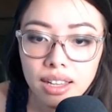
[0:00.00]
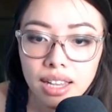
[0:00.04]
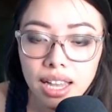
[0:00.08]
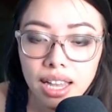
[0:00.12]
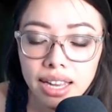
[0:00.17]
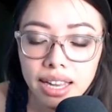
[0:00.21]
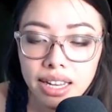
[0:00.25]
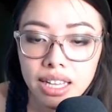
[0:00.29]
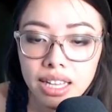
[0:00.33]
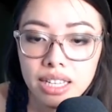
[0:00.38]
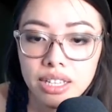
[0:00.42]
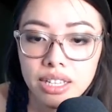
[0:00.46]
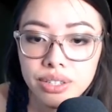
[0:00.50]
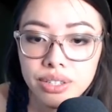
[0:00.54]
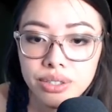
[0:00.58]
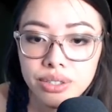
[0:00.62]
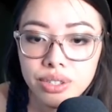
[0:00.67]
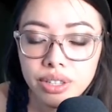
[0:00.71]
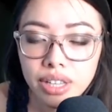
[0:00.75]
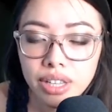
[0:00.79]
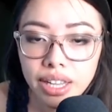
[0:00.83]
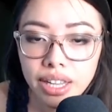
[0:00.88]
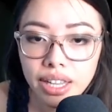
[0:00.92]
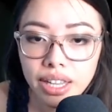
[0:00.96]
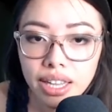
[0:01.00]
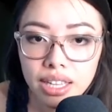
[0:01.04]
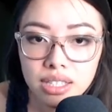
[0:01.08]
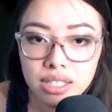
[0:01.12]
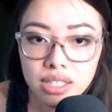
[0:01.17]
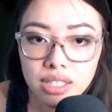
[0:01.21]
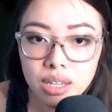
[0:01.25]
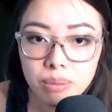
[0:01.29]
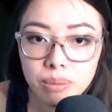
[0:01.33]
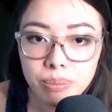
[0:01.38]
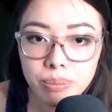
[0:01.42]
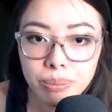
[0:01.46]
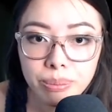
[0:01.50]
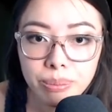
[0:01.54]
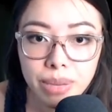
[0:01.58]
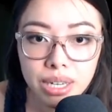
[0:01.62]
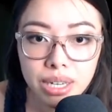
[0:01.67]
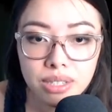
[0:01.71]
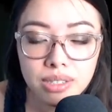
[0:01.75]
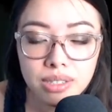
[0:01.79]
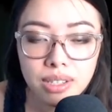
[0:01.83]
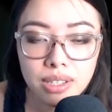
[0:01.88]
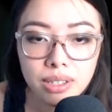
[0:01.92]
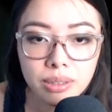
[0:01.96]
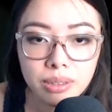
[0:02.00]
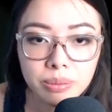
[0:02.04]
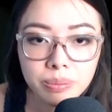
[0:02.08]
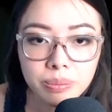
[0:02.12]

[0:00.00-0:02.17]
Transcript: And he needs to like get some medicine.